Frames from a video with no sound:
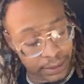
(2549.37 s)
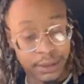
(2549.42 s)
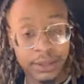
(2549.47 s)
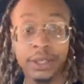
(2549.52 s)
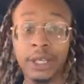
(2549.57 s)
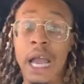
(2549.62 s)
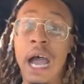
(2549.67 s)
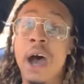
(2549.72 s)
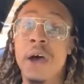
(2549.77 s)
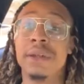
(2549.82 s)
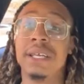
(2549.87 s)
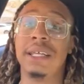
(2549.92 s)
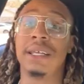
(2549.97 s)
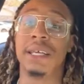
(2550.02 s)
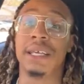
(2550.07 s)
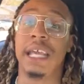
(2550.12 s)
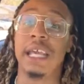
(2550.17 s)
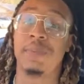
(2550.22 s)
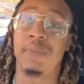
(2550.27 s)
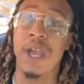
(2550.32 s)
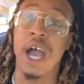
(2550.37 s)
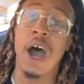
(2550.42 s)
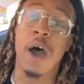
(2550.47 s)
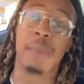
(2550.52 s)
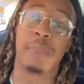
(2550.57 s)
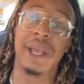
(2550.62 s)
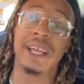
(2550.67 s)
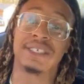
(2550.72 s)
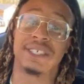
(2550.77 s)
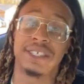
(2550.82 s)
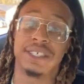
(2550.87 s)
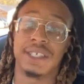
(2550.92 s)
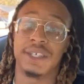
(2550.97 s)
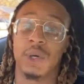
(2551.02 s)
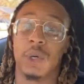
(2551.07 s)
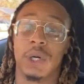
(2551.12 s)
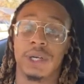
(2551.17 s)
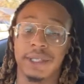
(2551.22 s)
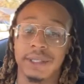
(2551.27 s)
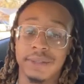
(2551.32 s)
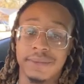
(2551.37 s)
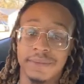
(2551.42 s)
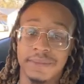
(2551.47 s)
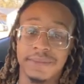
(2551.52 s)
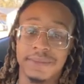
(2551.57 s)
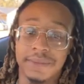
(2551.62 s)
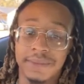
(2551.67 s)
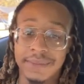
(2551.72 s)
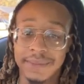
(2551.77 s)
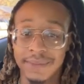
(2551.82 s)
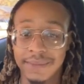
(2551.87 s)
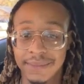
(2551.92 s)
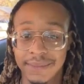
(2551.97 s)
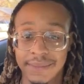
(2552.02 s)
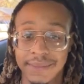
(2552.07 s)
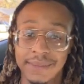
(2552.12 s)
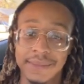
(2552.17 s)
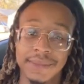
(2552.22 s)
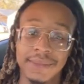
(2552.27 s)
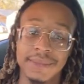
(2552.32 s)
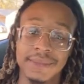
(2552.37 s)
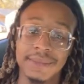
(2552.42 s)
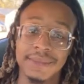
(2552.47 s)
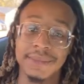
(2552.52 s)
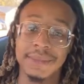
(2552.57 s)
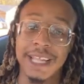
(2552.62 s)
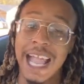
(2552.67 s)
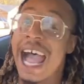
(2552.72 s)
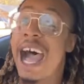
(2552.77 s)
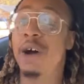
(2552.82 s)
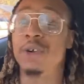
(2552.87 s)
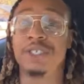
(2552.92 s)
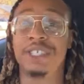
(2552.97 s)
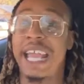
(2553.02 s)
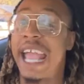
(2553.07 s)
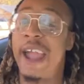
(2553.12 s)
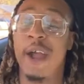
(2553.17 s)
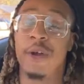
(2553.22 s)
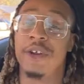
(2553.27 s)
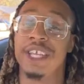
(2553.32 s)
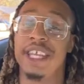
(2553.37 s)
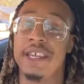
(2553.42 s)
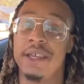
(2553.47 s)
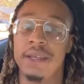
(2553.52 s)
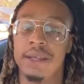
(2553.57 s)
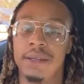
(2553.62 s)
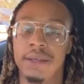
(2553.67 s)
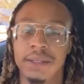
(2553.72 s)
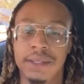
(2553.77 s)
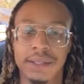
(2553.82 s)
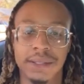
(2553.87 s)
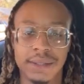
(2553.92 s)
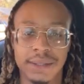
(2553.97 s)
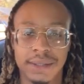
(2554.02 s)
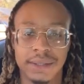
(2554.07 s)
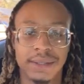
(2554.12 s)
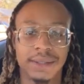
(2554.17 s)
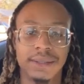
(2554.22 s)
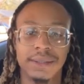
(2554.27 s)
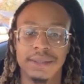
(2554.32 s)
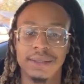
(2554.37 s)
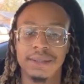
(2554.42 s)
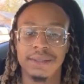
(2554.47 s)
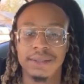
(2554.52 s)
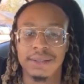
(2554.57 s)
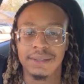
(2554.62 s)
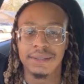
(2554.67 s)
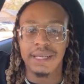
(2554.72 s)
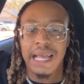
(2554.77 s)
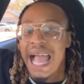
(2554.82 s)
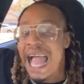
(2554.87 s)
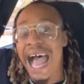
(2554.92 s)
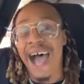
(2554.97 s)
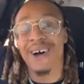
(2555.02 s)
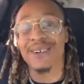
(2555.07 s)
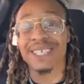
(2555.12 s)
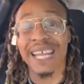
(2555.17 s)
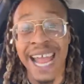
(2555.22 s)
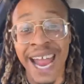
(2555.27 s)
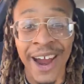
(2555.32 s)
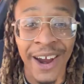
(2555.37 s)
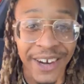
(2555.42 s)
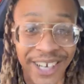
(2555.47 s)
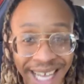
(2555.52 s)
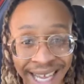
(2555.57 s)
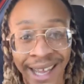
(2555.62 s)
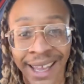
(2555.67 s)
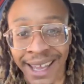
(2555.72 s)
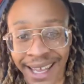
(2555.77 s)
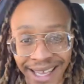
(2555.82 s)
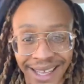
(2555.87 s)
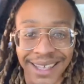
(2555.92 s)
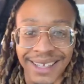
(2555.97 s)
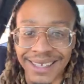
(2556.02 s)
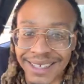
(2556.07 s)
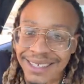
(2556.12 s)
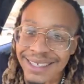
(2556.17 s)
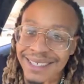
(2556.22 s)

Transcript: Y'all need to keep y'all bitches in order. How dare ye? How dare ye?